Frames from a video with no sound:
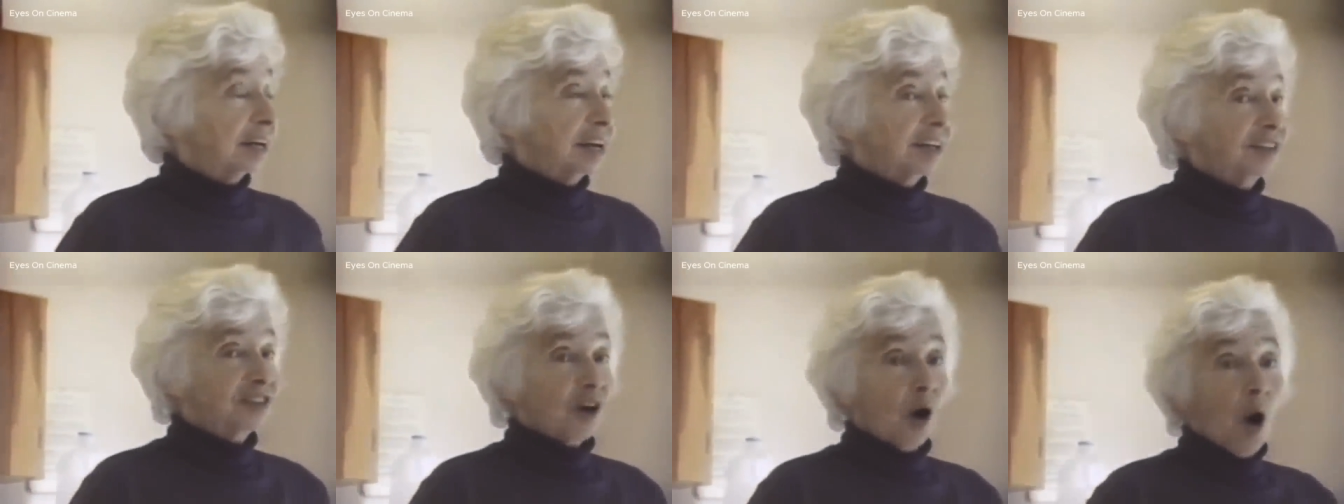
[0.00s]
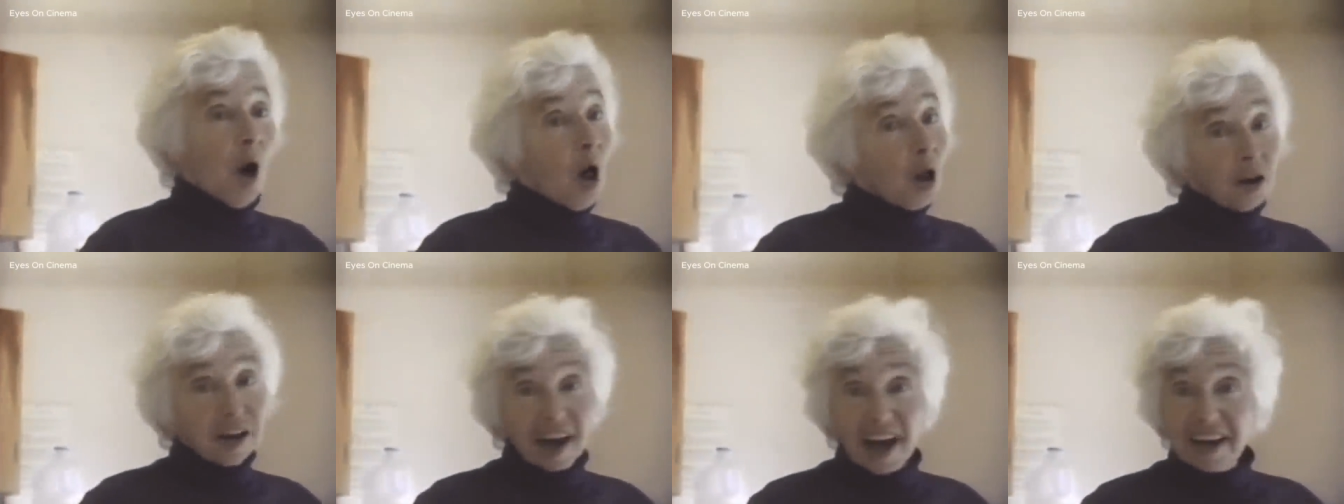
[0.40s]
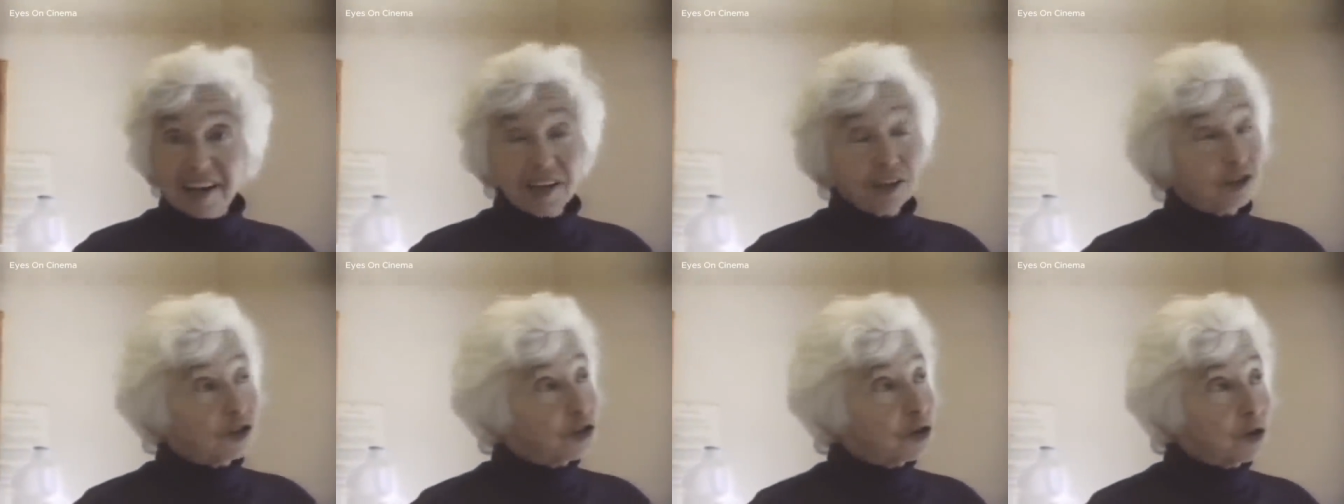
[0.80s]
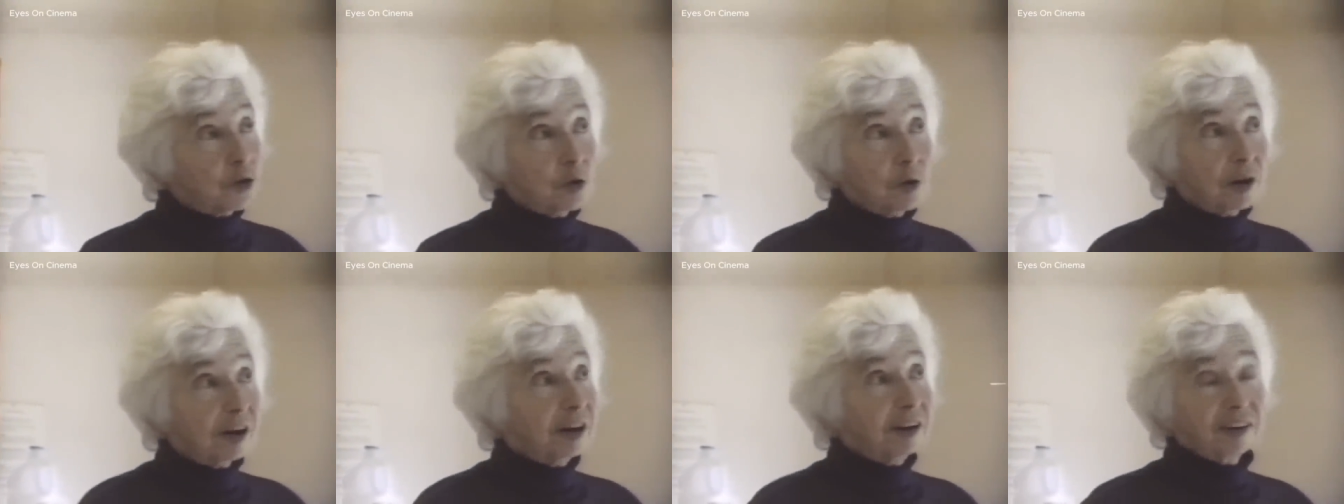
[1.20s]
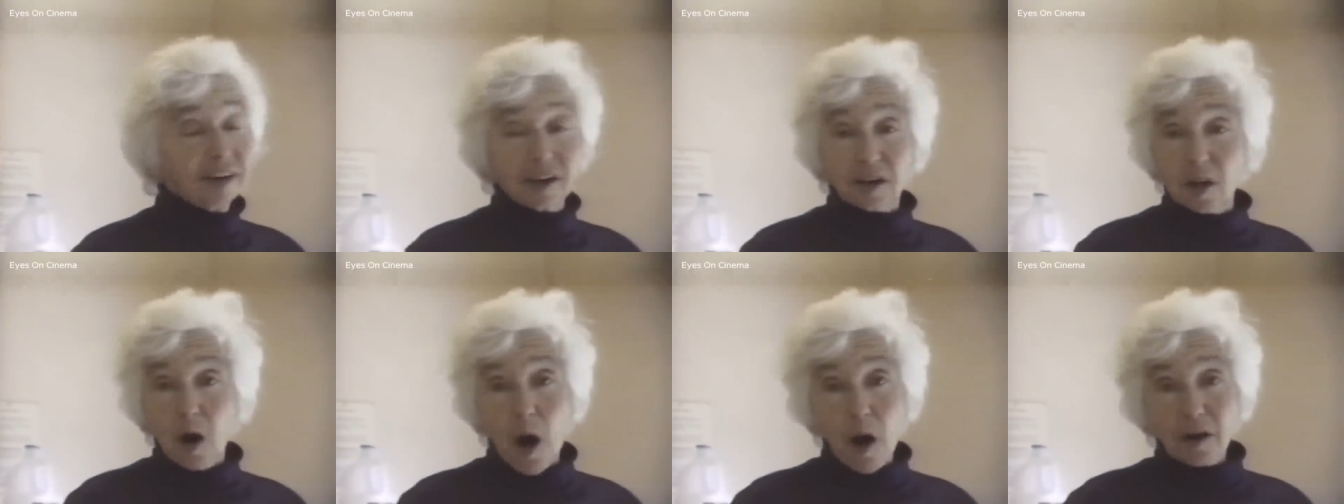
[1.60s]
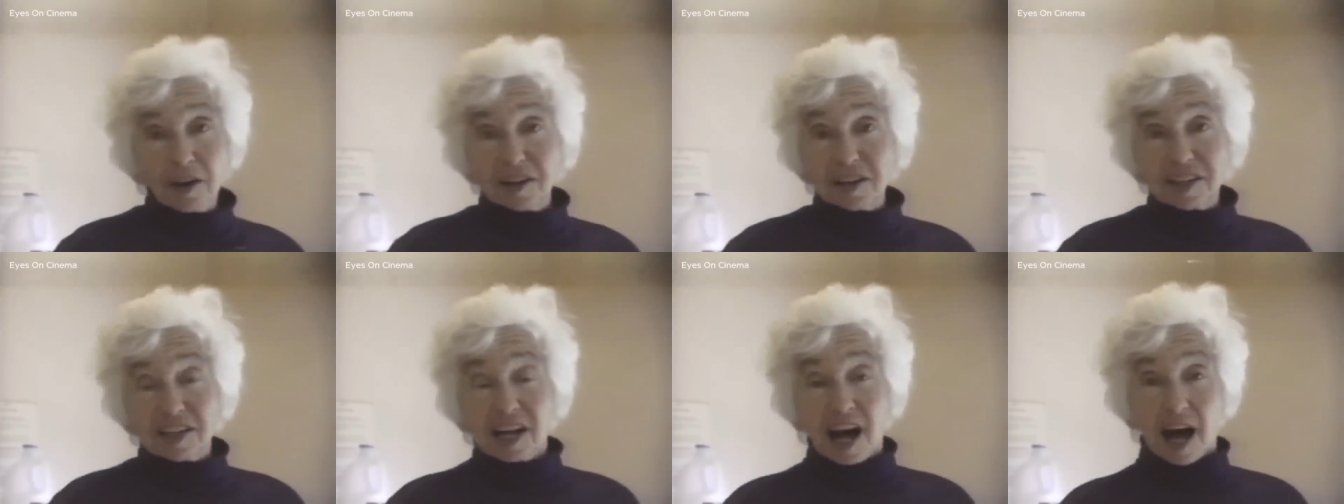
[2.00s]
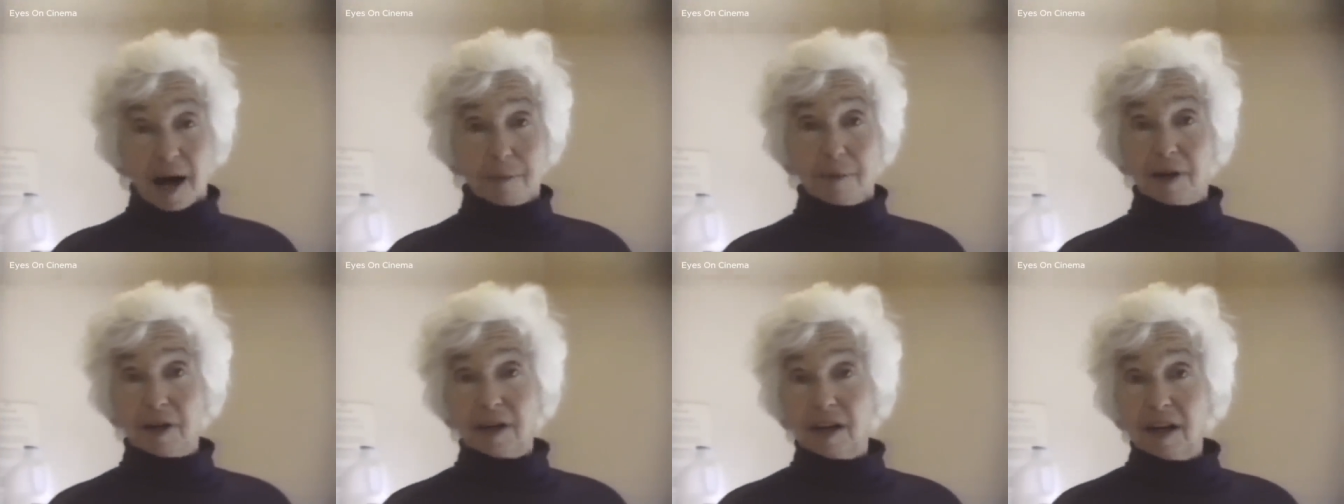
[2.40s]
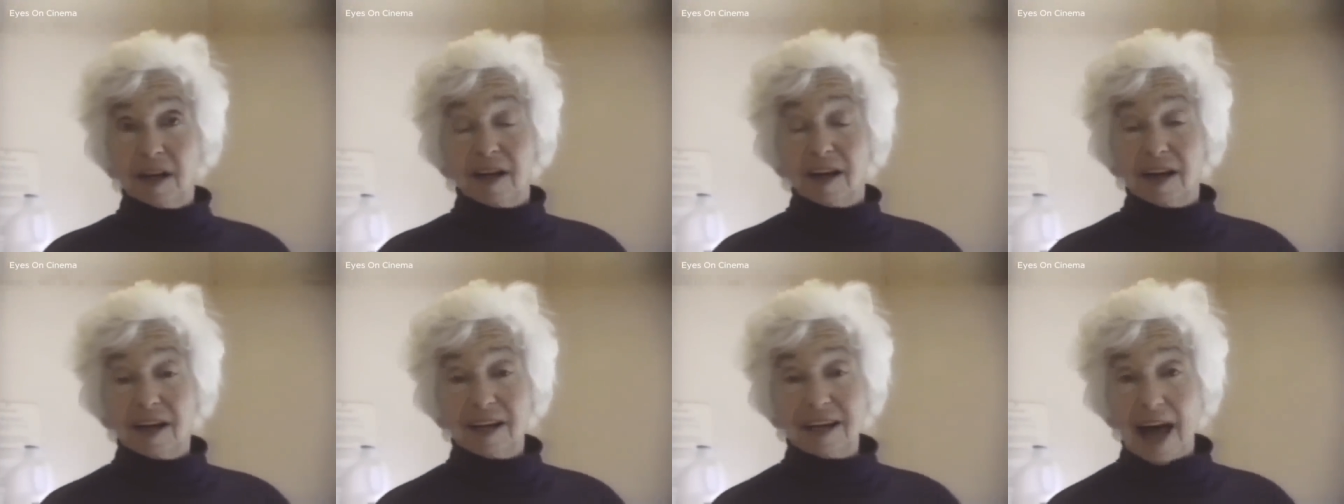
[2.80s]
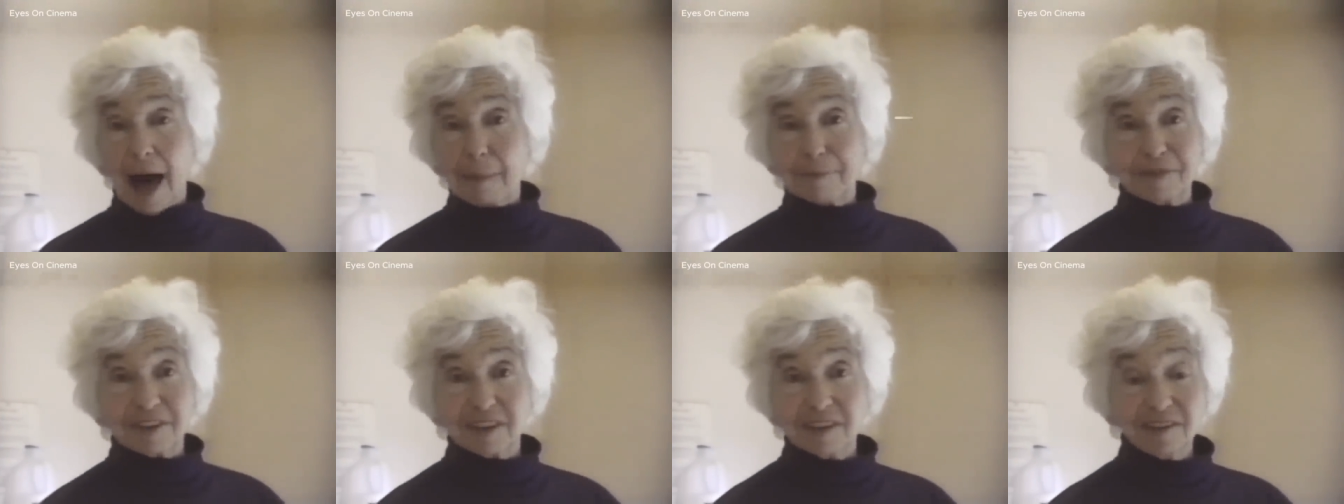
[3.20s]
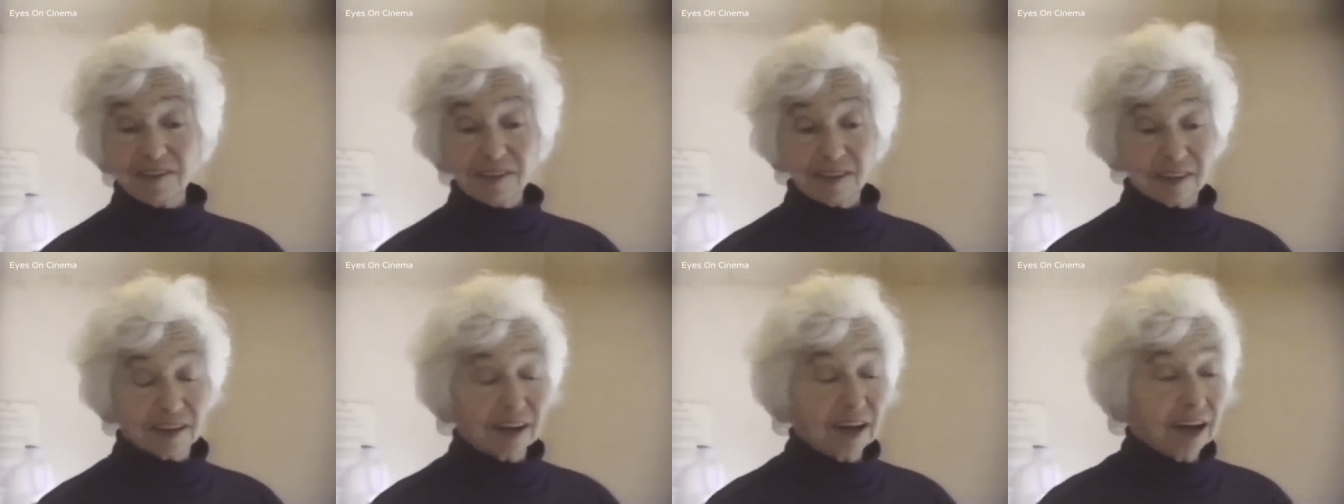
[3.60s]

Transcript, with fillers: it's all getting truer the longer the time el elapses.